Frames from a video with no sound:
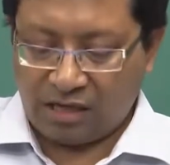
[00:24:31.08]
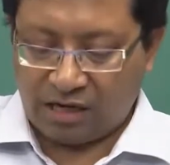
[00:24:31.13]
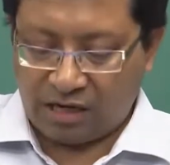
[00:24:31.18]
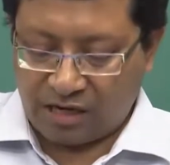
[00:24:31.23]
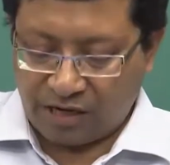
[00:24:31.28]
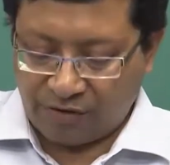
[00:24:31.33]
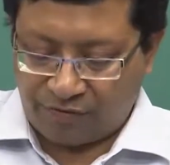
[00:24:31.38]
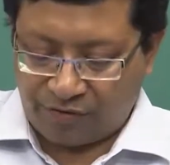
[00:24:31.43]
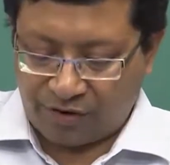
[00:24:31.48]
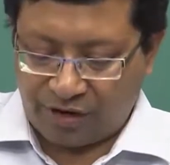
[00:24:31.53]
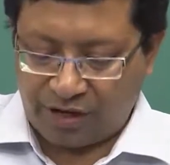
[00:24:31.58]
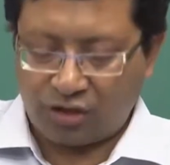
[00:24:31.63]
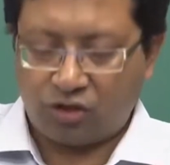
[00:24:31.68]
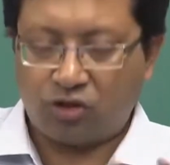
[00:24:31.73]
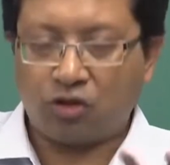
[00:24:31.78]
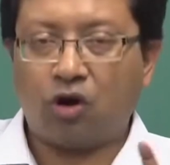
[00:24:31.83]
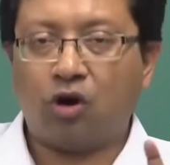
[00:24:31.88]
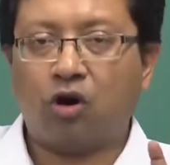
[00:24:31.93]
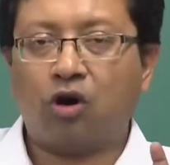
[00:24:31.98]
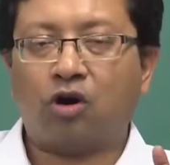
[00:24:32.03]
difference
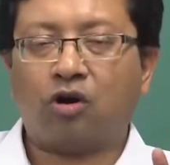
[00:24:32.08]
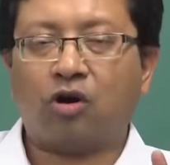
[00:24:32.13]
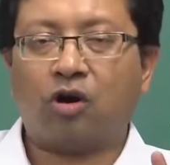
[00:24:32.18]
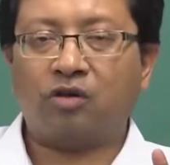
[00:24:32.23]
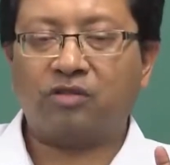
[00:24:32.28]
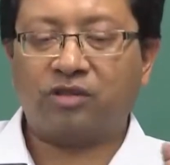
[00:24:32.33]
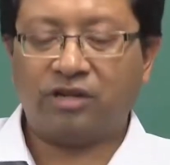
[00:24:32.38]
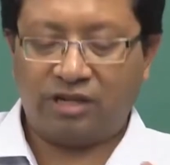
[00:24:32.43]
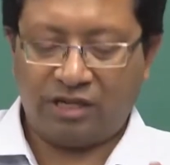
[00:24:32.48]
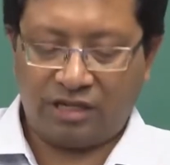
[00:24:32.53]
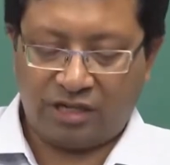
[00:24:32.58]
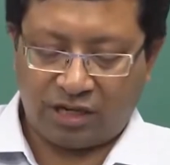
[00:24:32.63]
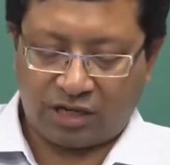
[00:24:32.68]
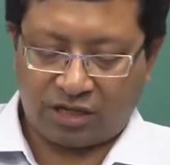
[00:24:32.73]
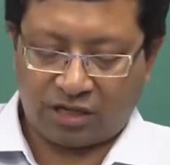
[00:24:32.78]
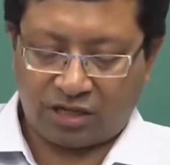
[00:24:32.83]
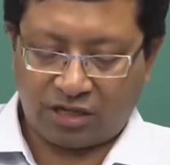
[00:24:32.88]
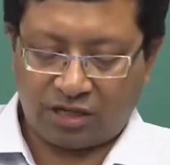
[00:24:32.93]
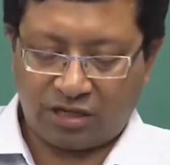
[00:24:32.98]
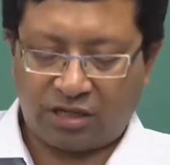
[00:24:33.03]
or the
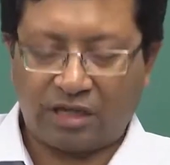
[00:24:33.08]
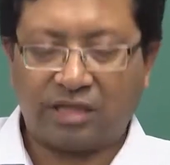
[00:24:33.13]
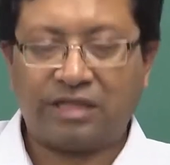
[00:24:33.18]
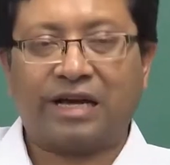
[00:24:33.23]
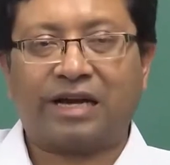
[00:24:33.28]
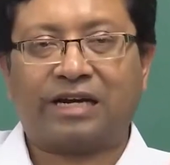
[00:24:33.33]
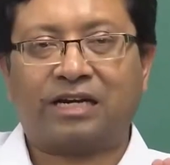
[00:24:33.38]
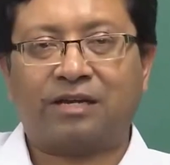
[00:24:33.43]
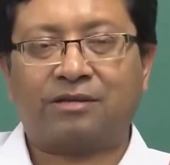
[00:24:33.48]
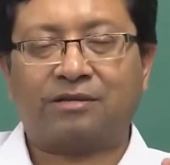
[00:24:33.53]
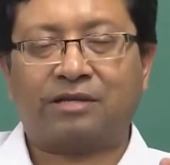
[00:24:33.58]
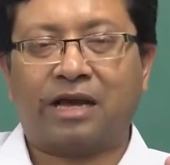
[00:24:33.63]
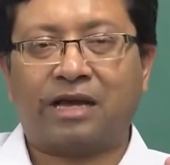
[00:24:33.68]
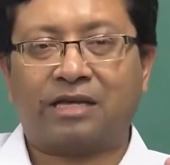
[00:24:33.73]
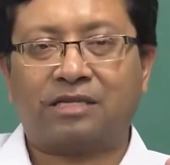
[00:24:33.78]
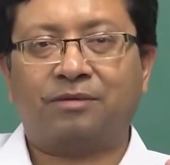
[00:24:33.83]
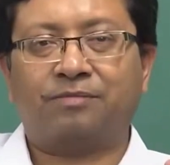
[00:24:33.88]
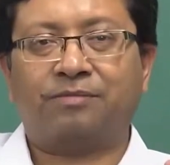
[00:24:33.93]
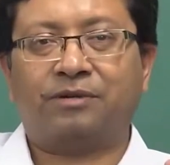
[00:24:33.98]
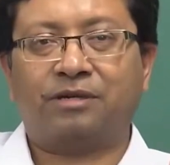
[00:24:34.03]
rejections and the
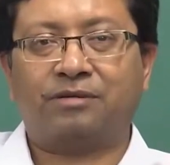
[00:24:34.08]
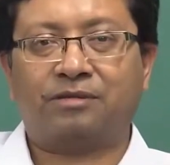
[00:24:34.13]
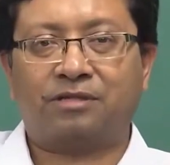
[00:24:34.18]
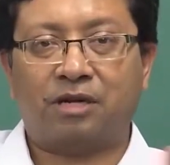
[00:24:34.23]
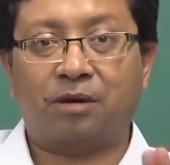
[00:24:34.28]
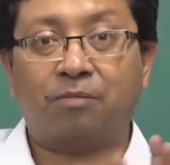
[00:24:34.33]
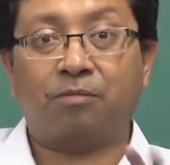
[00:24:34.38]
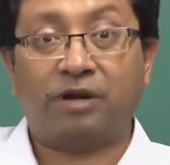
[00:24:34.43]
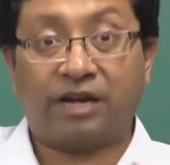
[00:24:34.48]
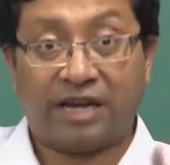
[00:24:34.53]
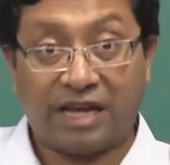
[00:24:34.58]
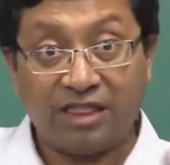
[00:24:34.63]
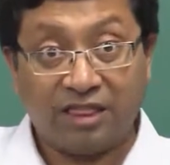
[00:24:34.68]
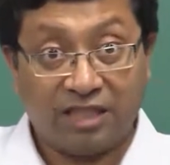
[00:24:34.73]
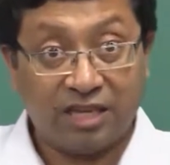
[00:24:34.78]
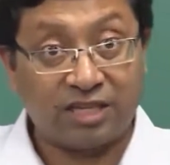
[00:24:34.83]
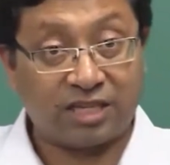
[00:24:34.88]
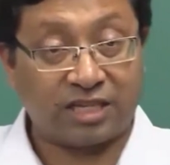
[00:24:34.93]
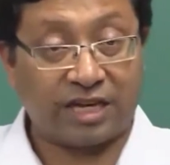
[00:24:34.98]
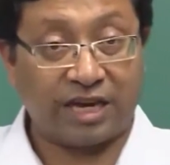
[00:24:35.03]
acceptance number. In
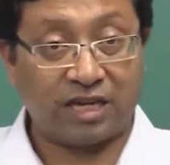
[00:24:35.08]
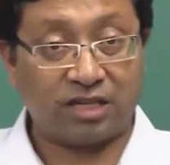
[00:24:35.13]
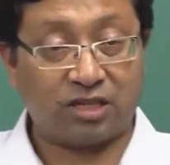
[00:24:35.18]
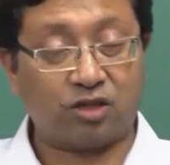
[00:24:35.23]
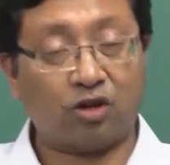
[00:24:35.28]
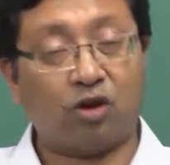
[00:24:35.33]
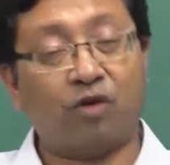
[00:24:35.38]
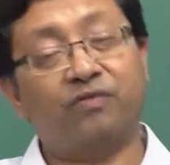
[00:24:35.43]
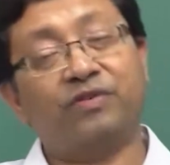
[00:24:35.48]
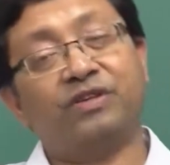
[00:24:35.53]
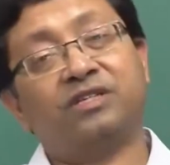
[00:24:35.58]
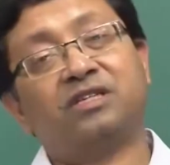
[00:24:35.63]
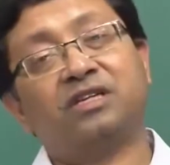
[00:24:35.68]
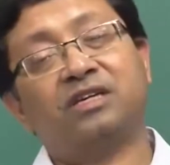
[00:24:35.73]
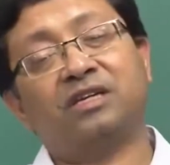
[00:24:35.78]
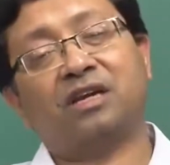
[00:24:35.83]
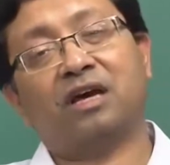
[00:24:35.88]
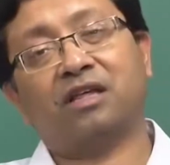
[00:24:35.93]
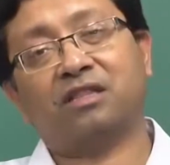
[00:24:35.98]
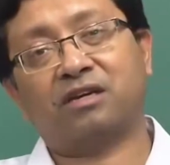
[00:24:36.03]
this case,
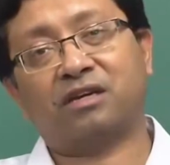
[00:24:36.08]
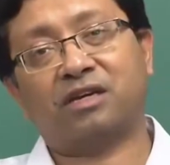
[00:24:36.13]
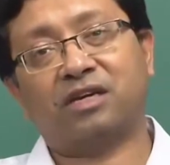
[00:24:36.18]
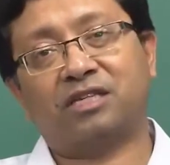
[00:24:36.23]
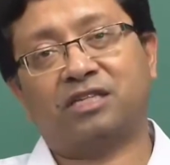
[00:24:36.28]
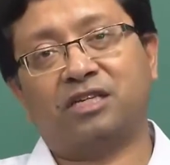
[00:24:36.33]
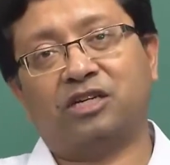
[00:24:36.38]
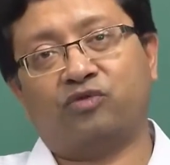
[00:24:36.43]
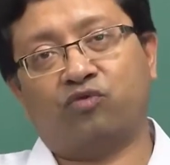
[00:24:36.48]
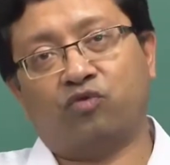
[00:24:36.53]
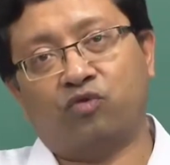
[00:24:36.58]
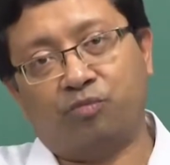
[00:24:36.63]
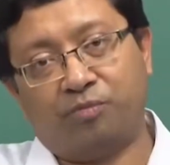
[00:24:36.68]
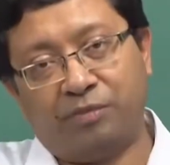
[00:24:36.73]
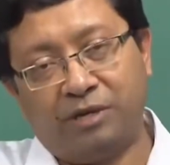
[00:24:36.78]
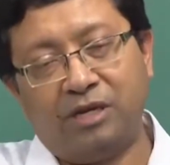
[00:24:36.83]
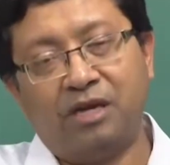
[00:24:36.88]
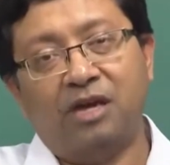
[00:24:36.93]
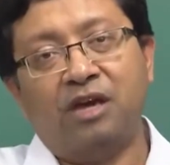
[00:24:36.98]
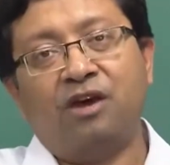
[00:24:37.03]
obviously in other case it would
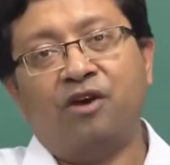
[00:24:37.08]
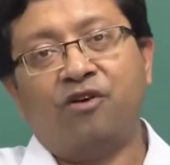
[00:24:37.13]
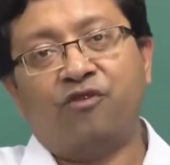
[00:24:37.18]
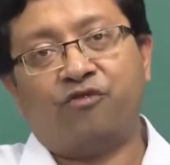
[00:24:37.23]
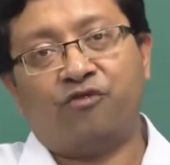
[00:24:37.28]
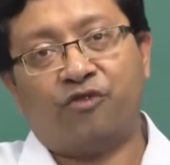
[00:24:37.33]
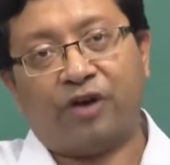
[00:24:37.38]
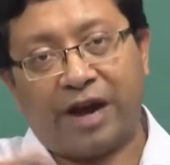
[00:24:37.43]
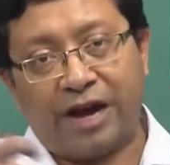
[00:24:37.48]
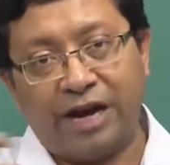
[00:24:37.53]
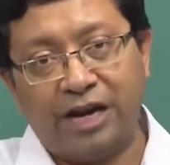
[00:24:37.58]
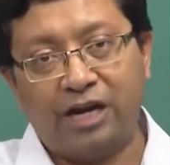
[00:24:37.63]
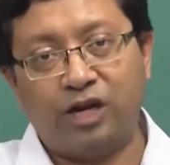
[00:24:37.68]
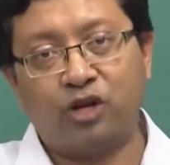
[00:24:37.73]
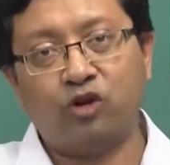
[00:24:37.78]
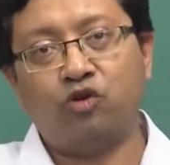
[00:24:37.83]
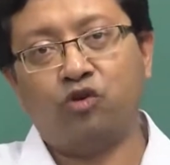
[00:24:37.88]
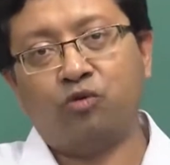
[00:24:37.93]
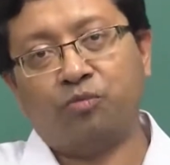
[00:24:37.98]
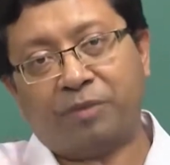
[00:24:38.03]
be fine
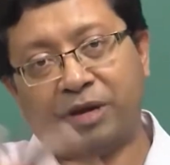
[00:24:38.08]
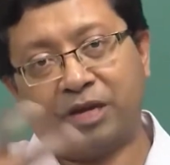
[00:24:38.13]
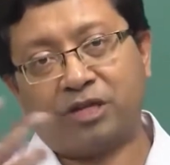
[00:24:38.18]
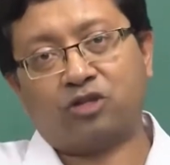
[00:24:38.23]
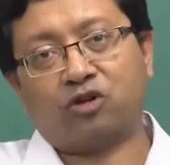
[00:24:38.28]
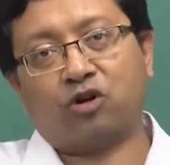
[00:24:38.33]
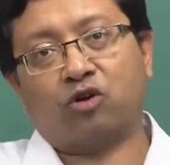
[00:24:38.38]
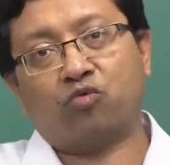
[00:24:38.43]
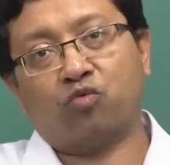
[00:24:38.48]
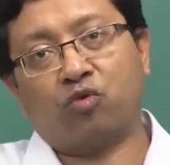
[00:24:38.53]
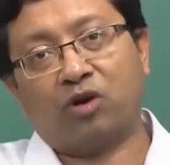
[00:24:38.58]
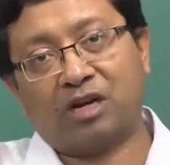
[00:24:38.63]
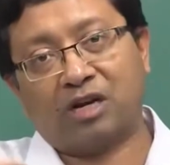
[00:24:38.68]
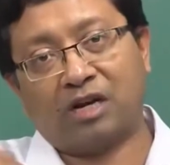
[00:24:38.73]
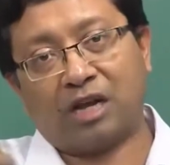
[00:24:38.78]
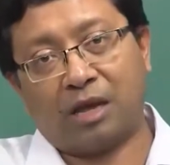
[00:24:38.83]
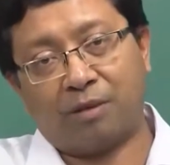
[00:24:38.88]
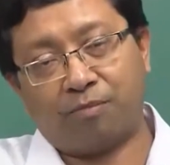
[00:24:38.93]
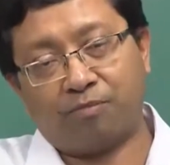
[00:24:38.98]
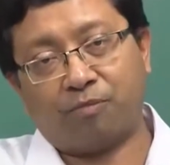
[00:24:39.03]
tuned based on what
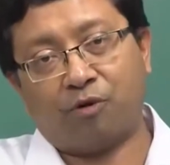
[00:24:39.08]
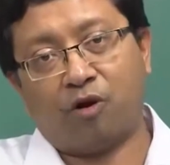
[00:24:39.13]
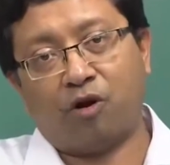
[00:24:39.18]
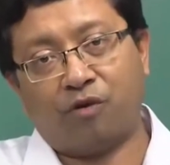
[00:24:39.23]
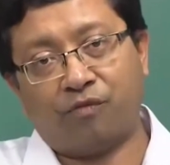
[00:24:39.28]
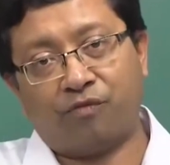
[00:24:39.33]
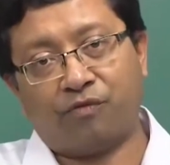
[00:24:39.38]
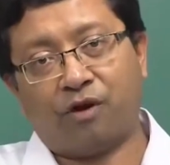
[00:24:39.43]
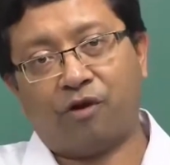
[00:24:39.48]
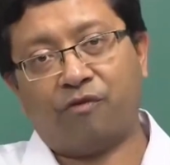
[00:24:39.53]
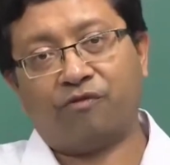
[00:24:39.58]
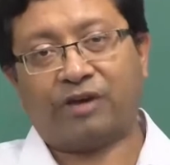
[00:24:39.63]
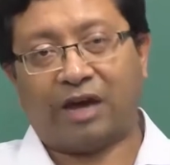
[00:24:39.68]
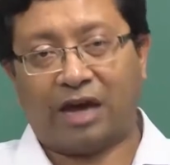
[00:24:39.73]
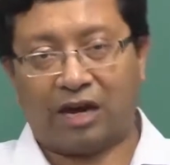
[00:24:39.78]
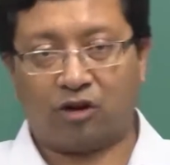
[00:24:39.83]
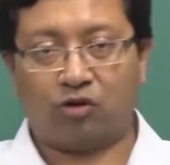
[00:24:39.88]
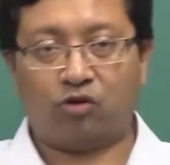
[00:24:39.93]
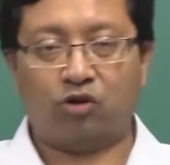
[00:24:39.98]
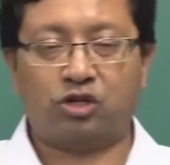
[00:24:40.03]
type of
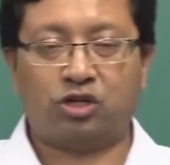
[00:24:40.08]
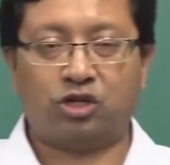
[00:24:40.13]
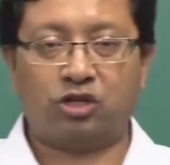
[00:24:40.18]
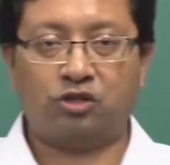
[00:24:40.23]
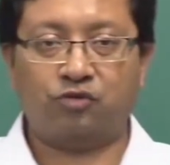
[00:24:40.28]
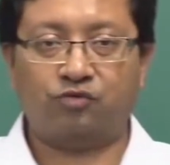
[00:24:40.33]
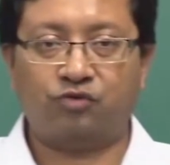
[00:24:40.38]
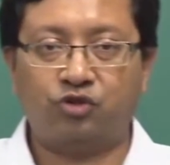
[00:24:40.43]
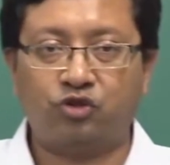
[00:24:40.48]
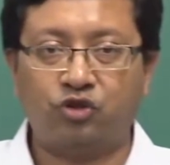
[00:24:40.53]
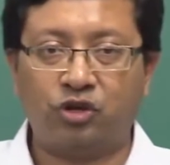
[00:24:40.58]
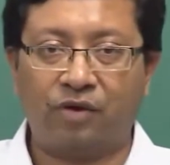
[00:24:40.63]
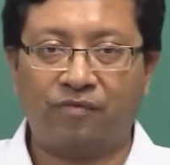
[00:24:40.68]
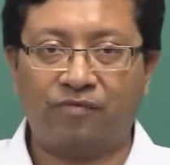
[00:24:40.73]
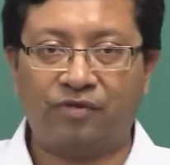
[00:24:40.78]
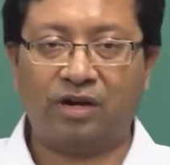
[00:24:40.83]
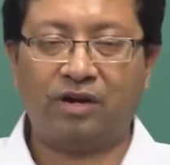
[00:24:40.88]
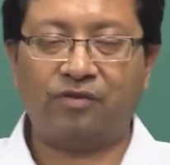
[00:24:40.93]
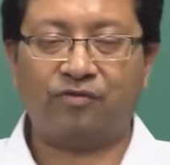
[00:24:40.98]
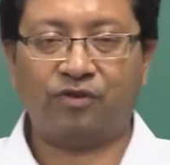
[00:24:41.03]
calculations which you
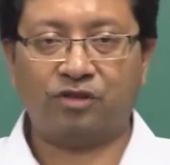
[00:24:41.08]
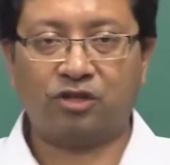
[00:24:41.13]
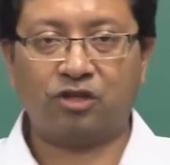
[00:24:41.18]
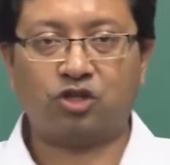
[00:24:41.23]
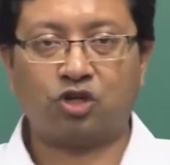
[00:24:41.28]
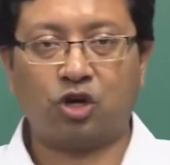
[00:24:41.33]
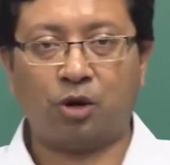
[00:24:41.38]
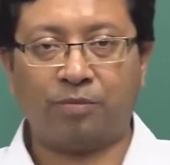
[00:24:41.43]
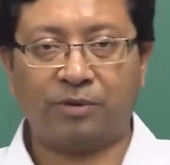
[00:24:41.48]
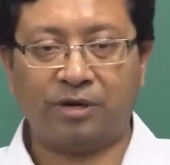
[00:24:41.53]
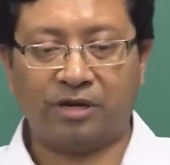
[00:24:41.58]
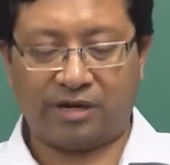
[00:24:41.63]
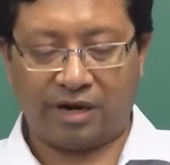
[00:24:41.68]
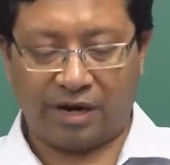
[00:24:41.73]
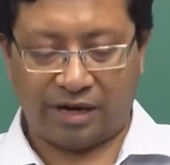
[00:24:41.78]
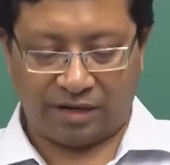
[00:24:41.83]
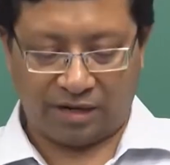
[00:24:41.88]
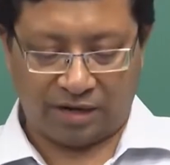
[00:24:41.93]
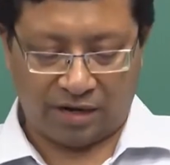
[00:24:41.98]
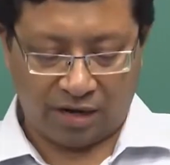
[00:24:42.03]
have done for the stopping
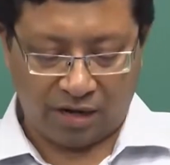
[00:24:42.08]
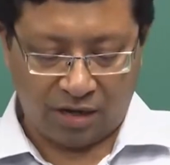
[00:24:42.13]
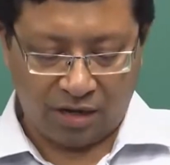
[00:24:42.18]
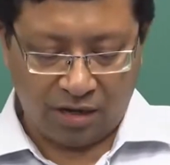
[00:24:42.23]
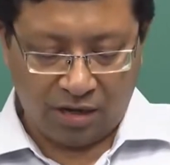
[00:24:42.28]
criteria.